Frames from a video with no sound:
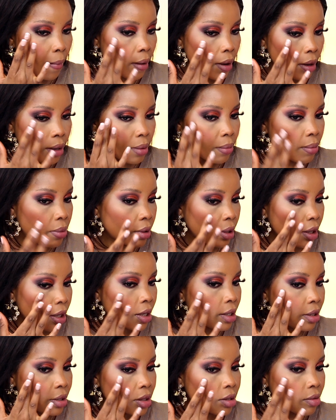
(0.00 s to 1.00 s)
and it
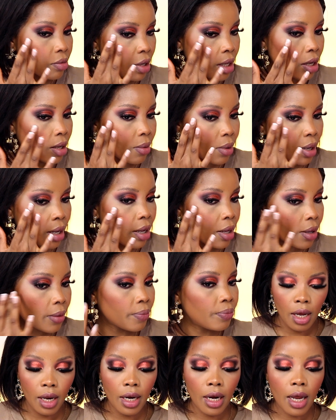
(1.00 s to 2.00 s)
blends really well.
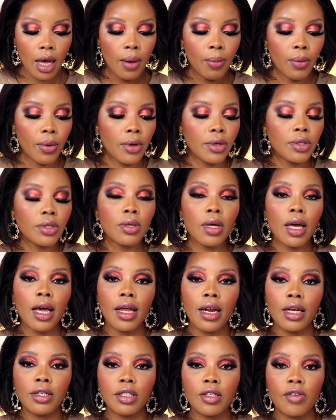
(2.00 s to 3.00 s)
And now I'm going to go
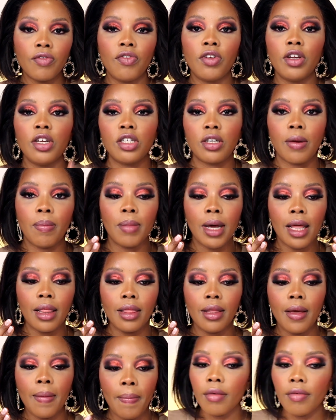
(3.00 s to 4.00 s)
ahead and just finish up my lip.